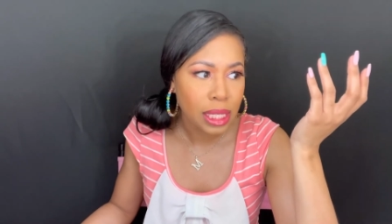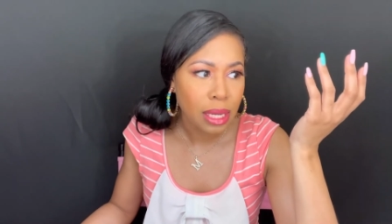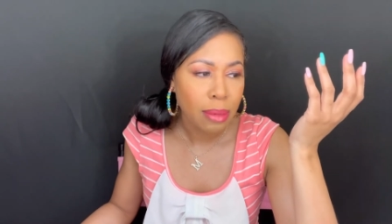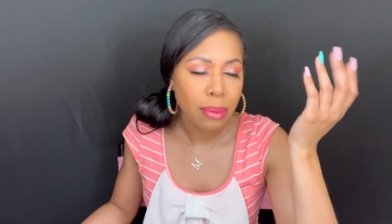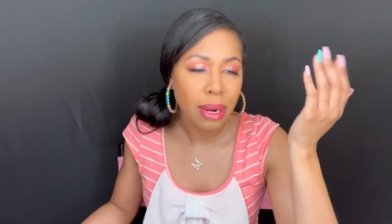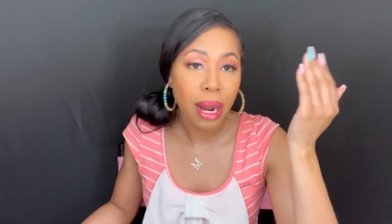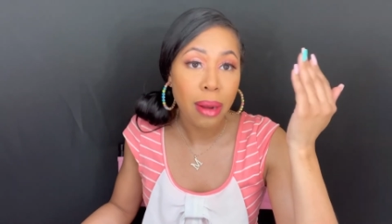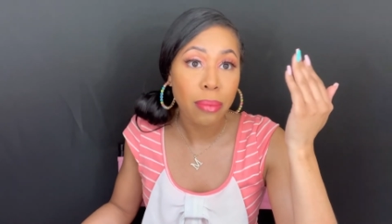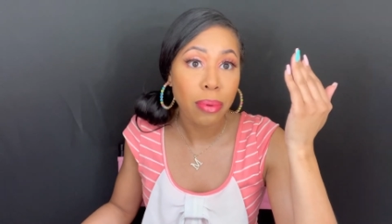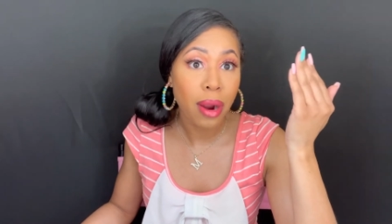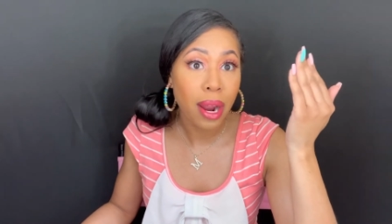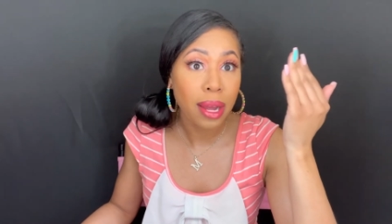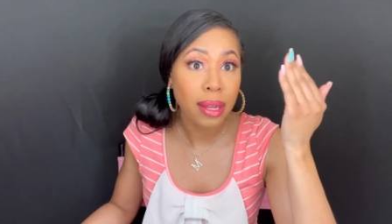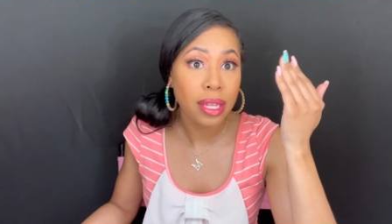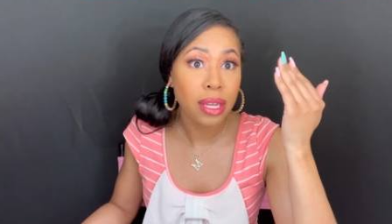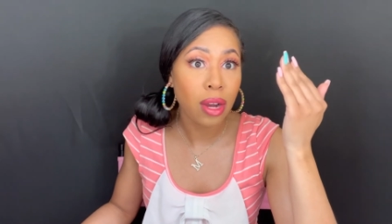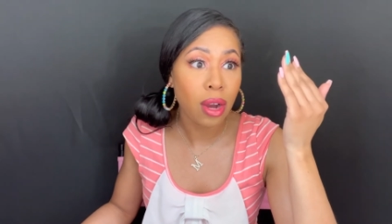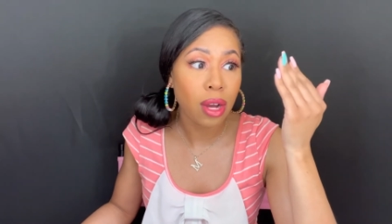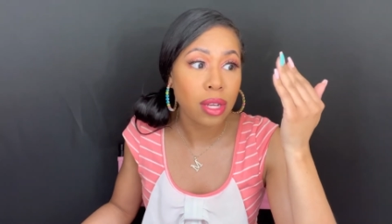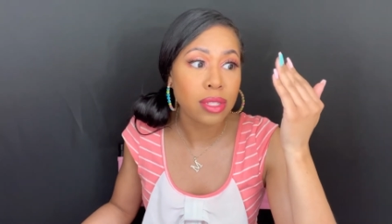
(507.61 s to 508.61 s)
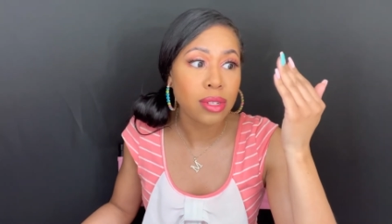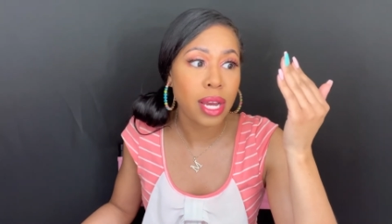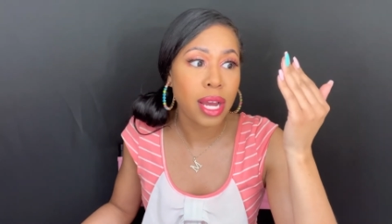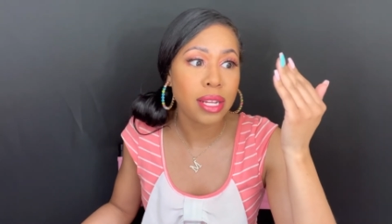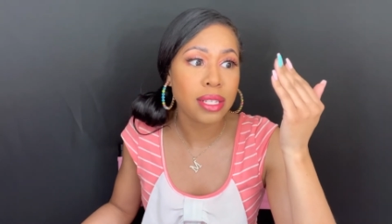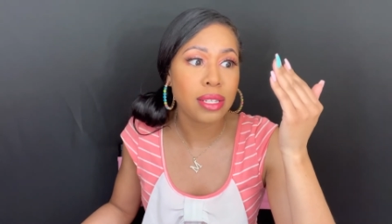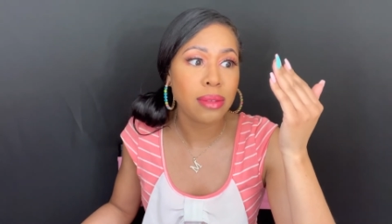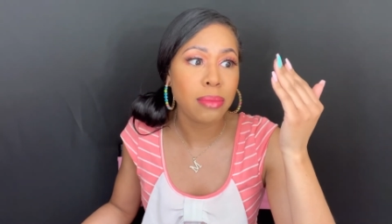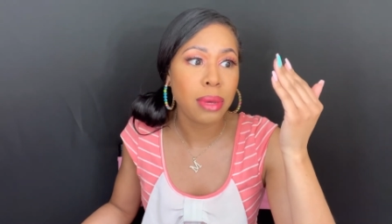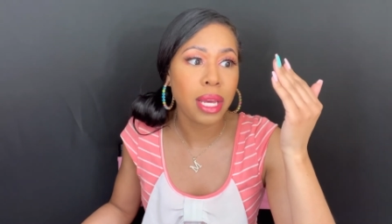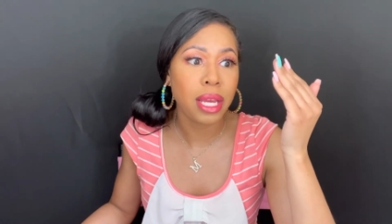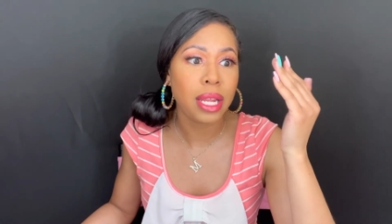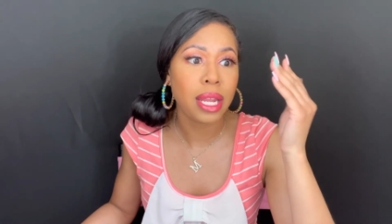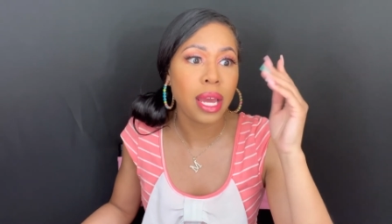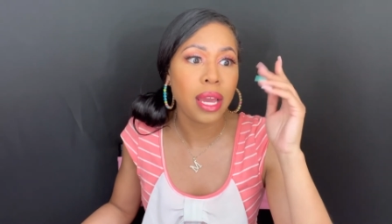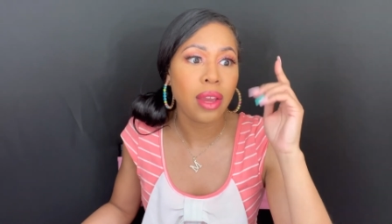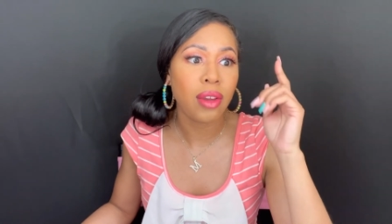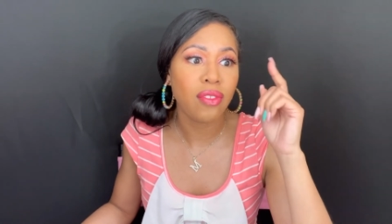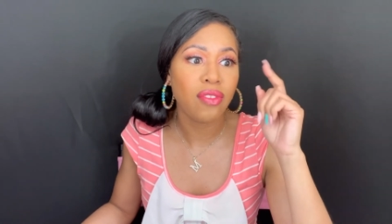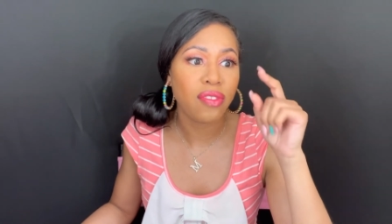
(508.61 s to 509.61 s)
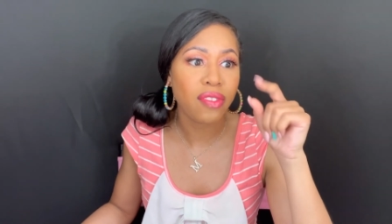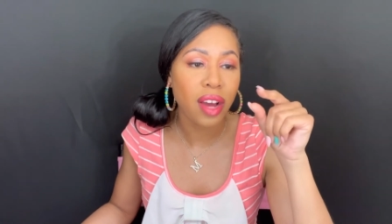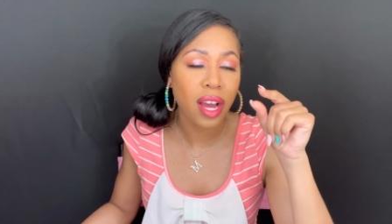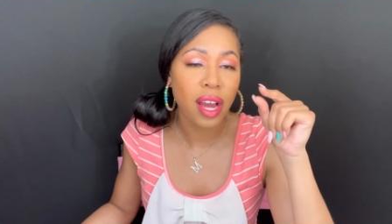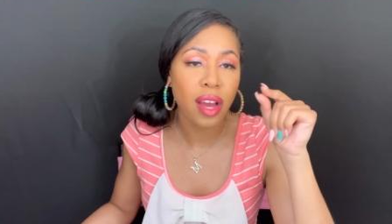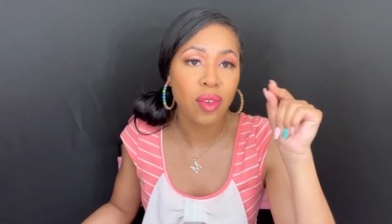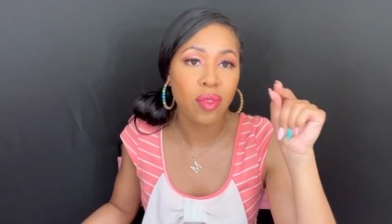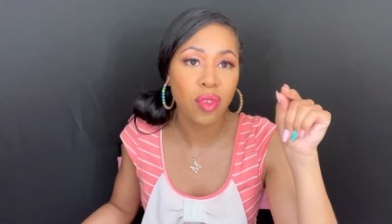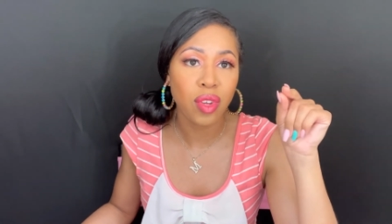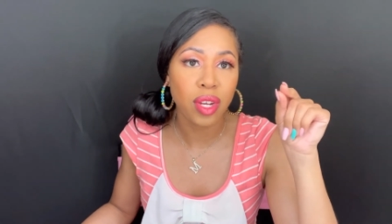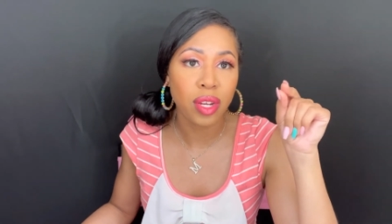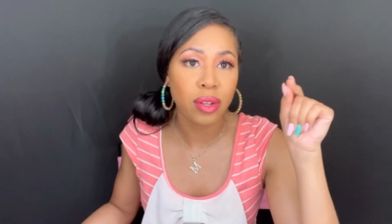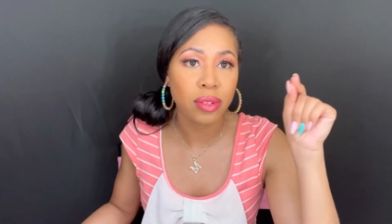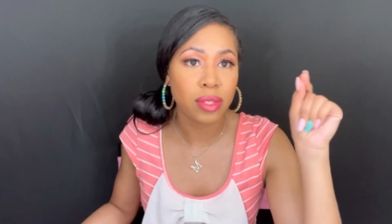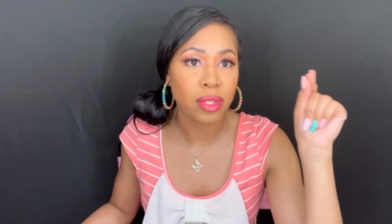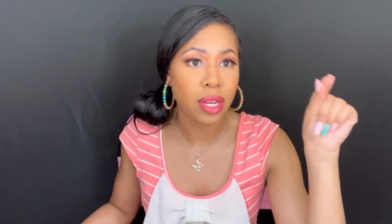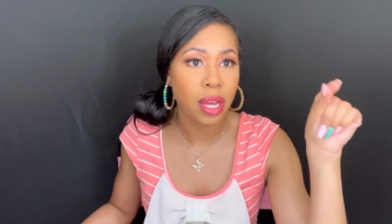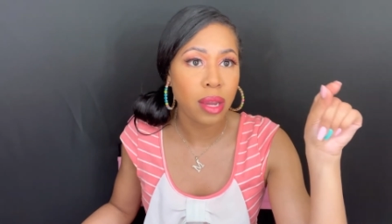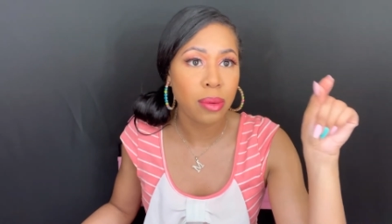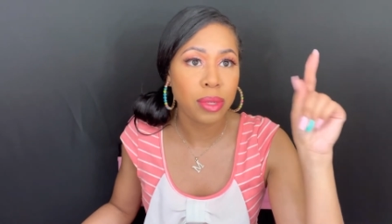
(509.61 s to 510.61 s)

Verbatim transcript: but I'd probably also have to make like 5 videos a day,